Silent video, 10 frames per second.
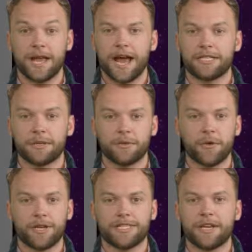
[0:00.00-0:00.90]
and
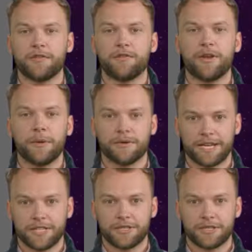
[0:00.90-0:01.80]
deploying software
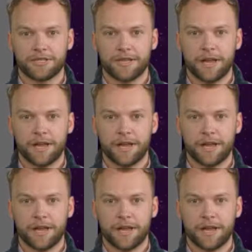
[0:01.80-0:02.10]
applications.